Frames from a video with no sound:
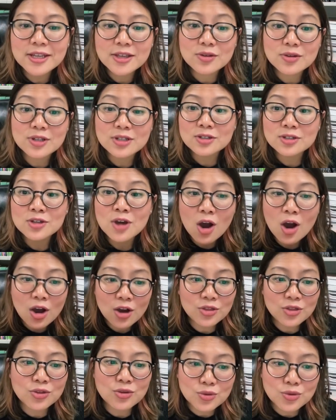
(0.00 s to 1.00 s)
you can
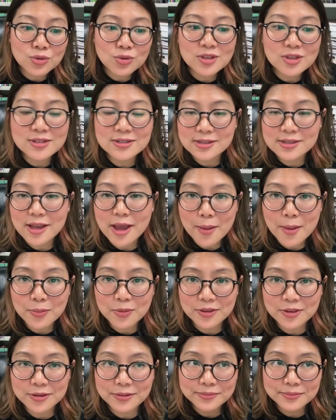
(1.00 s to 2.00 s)
talk through the
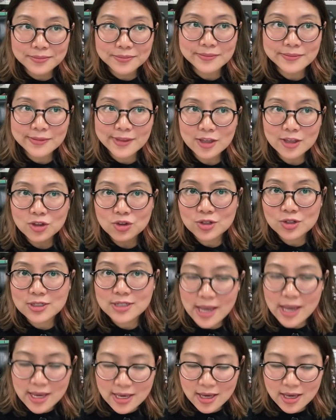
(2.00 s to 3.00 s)
steps that you're
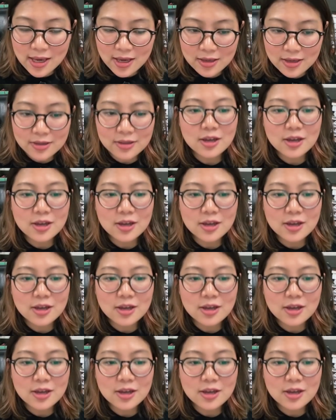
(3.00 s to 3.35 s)
taking.